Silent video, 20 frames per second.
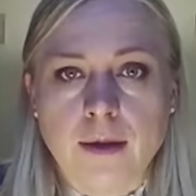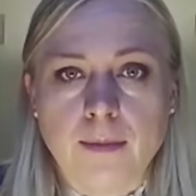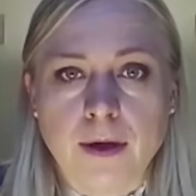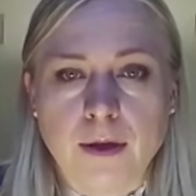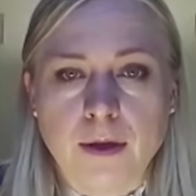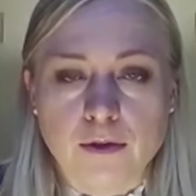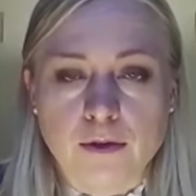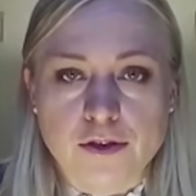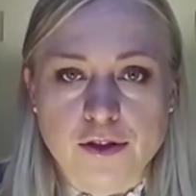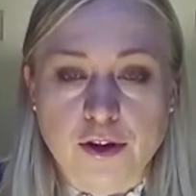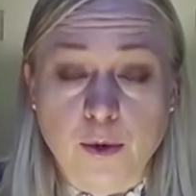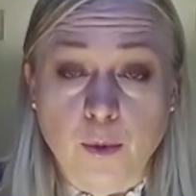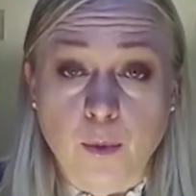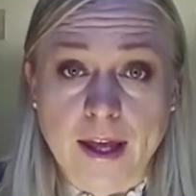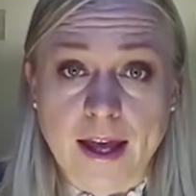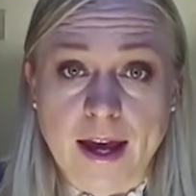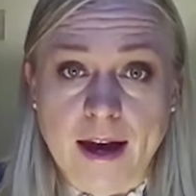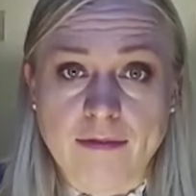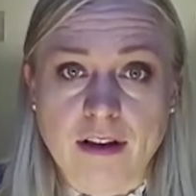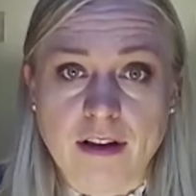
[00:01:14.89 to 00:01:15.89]
but also
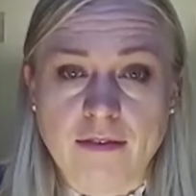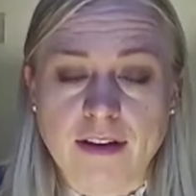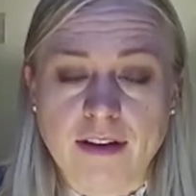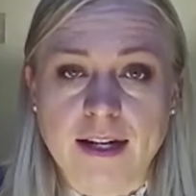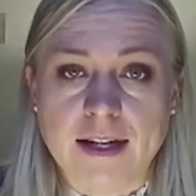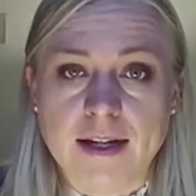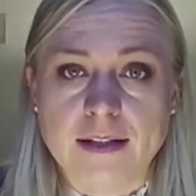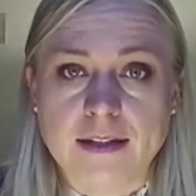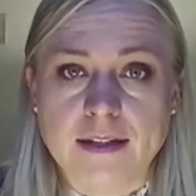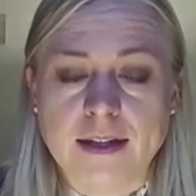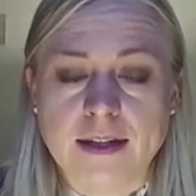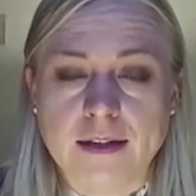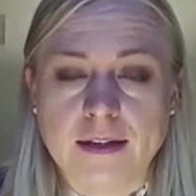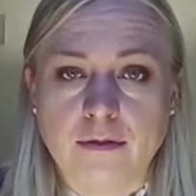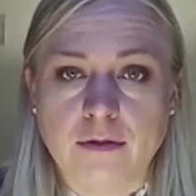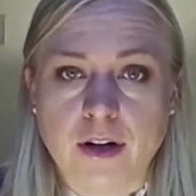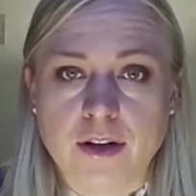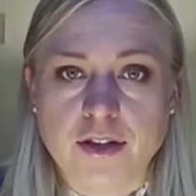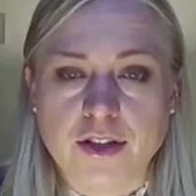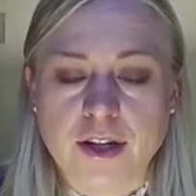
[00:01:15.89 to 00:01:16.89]
we have evidence
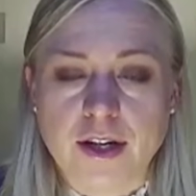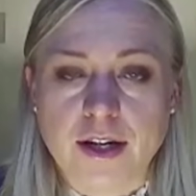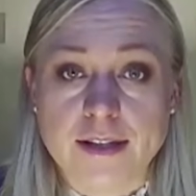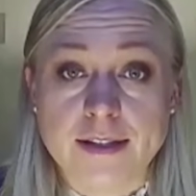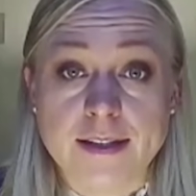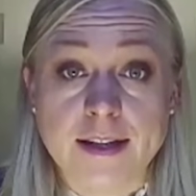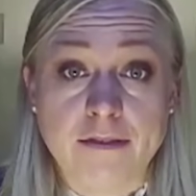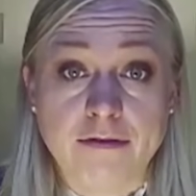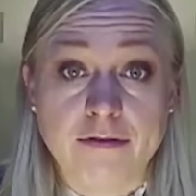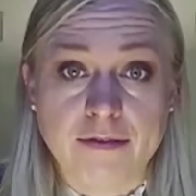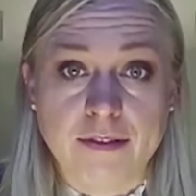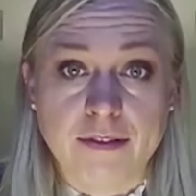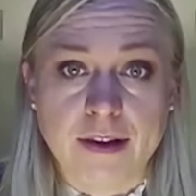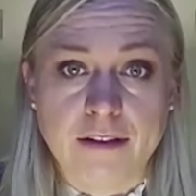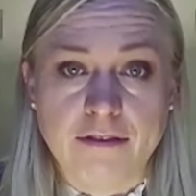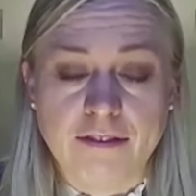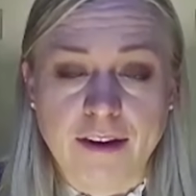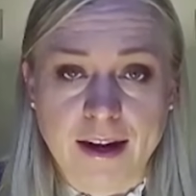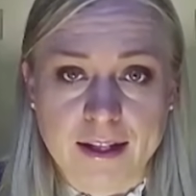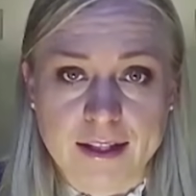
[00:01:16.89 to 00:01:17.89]
that Russia is
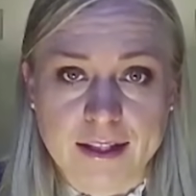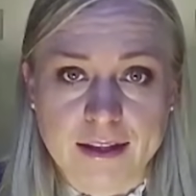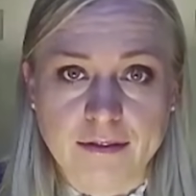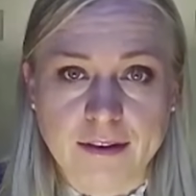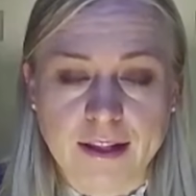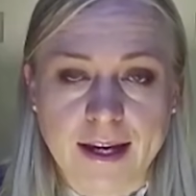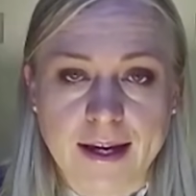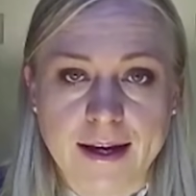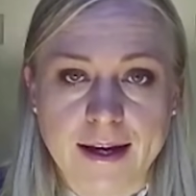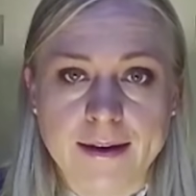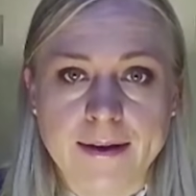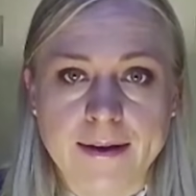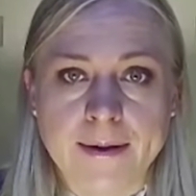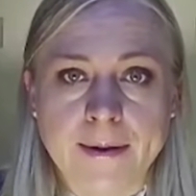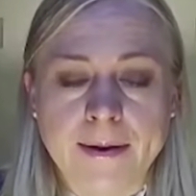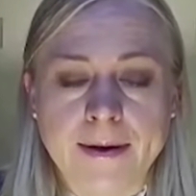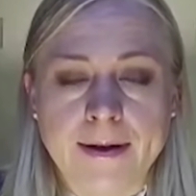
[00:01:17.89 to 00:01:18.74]
effectively